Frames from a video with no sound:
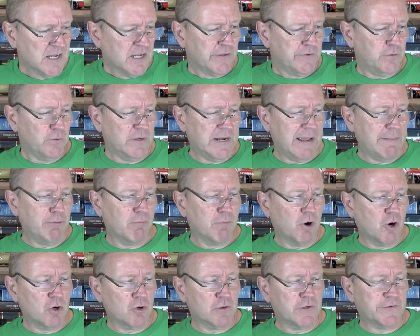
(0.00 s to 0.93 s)
To enable
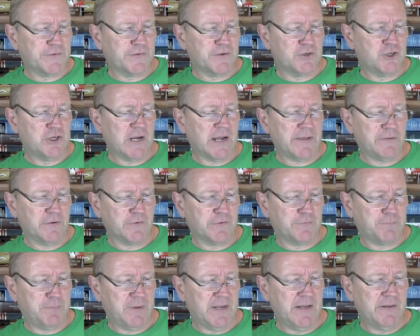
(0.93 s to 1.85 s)
motorists to check their
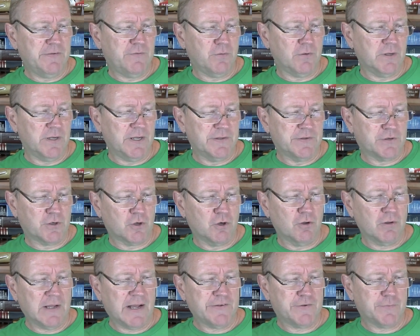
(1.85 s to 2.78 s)
speed, to
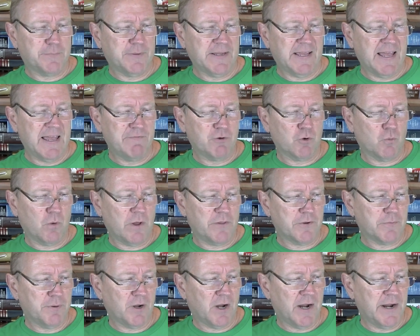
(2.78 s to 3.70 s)
internalize their behavior while
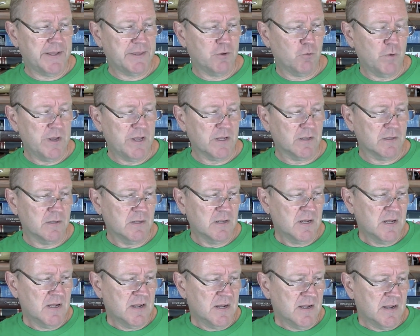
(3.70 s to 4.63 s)
they're behind the wheel.
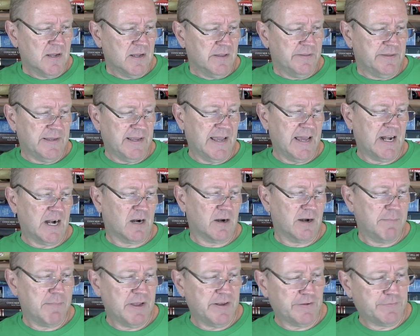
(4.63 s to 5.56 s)
The
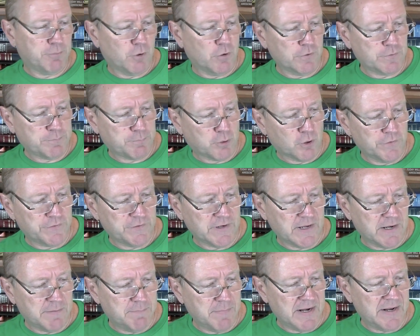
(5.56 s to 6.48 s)
NRMA
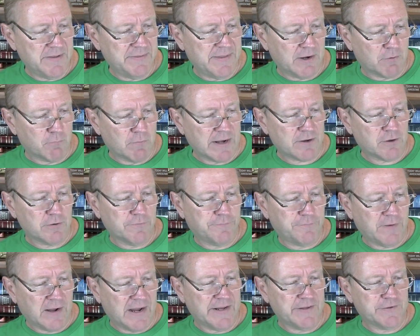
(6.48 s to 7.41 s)
spokesperson admitted that record
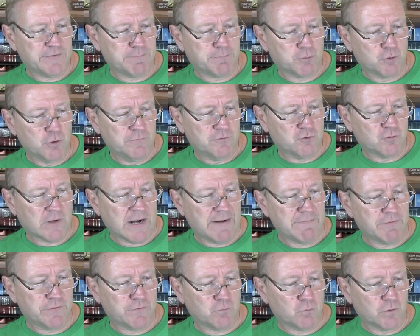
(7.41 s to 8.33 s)
fines proved
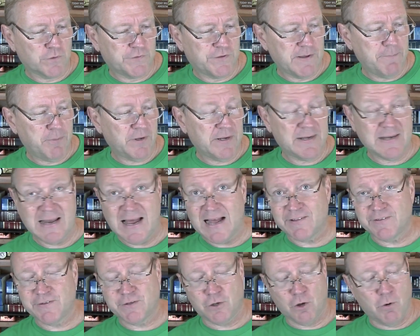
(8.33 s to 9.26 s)
drivers were simply
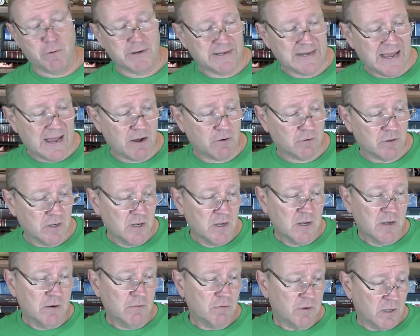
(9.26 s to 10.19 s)
not slowing down.
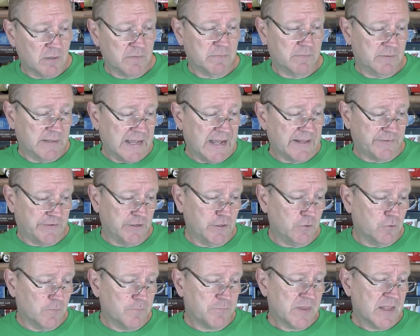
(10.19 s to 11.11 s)
Well, that
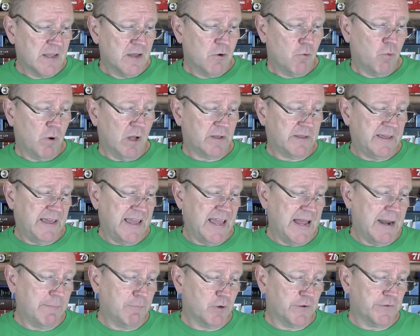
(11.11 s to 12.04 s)
too. While
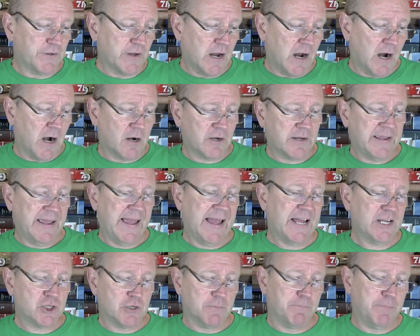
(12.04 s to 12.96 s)
cameras are
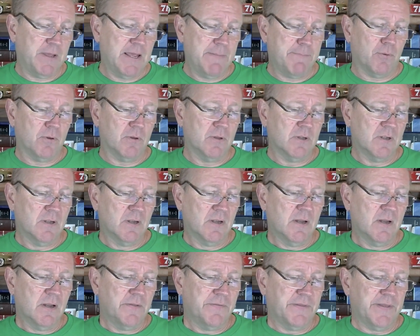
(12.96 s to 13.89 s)
catching people,
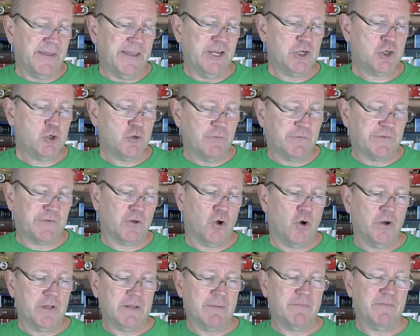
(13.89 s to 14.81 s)
the issue of
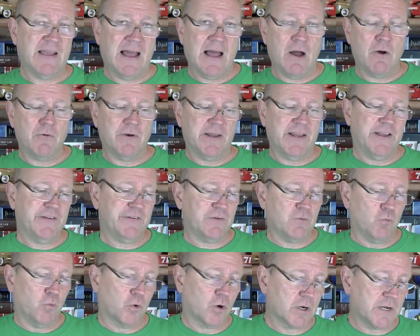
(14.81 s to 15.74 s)
slowing them down
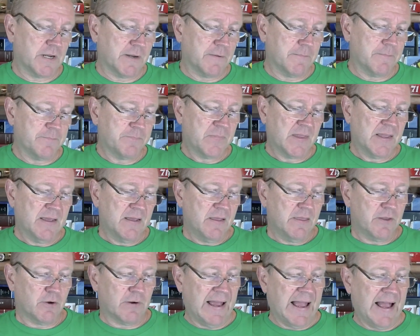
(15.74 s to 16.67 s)
isn't working.
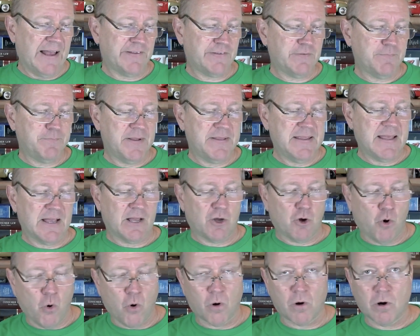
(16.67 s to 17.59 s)
There hasn't been that
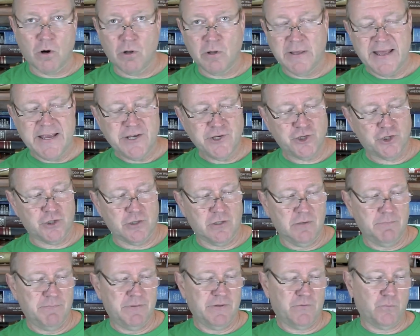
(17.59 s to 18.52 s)

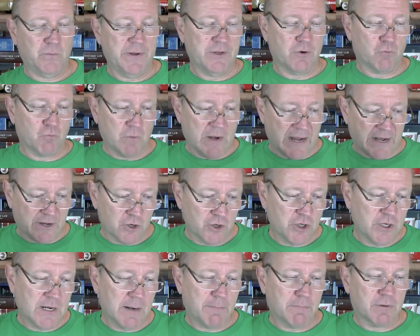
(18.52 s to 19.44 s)
correlation between the
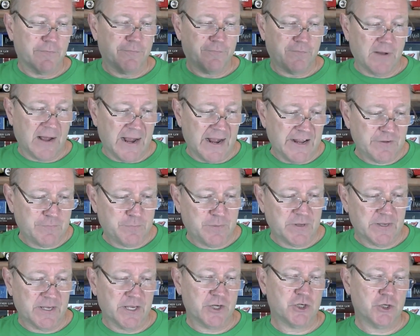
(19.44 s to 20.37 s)
record number of fines
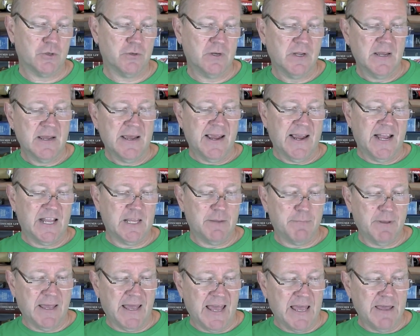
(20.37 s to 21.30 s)
being issued and
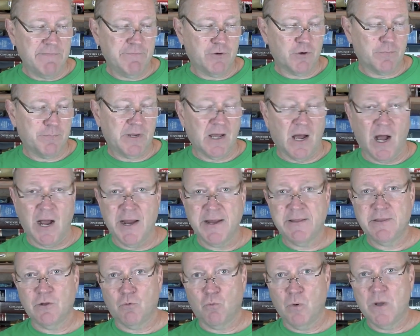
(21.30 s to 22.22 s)
the behavior
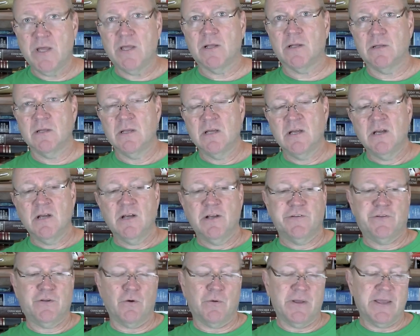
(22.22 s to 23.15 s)
behind the wheel.
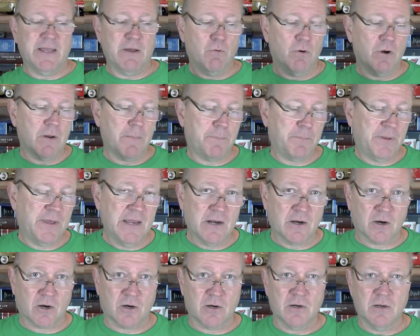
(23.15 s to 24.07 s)
So it would
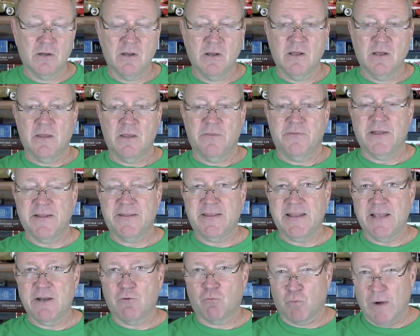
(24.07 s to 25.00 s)
appear that
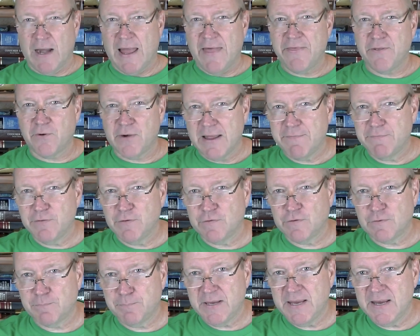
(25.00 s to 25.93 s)
they'd rather have you
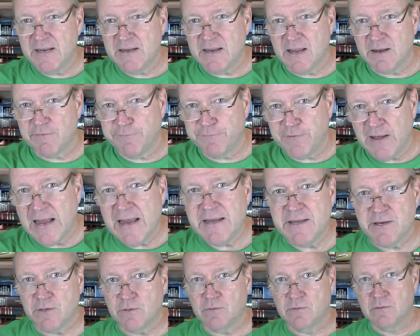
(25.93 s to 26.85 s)
speed and
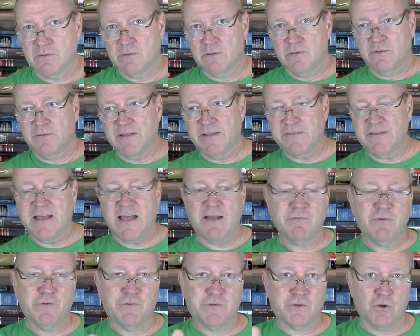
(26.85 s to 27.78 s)
fine you than to
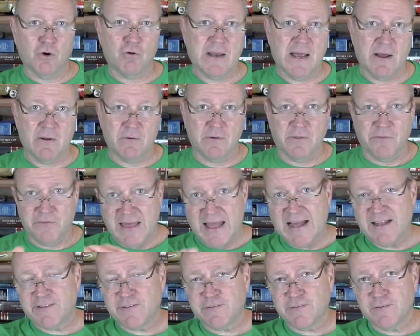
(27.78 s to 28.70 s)
have you slow down.
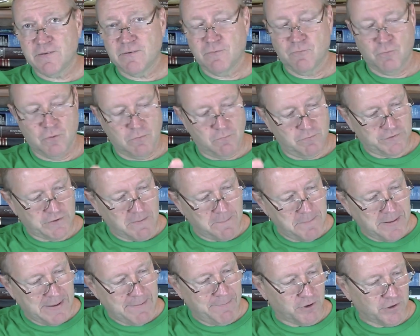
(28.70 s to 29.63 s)
That's what
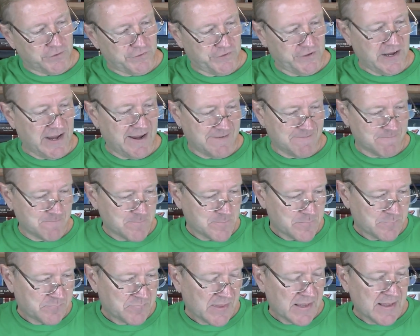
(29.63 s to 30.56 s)
some people are saying.
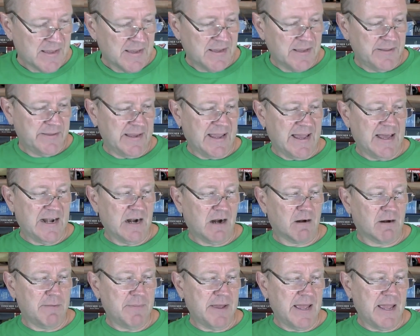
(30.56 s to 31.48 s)
The
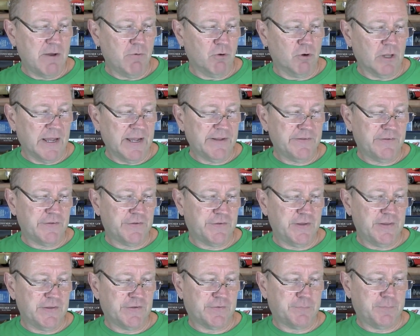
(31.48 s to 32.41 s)
NRMA would like to
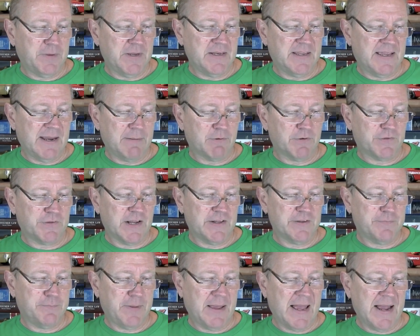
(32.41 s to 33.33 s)
see the speed camera
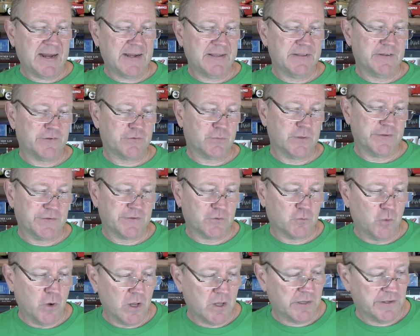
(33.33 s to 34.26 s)
signs back on the streets as
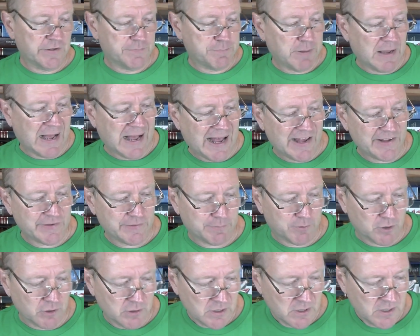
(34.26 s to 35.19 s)
quickly as
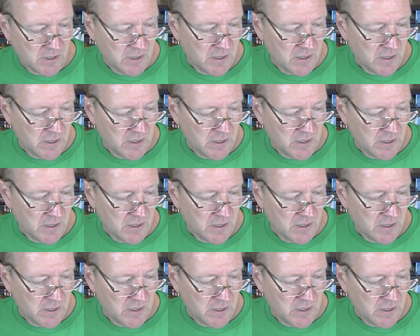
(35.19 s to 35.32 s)
possible,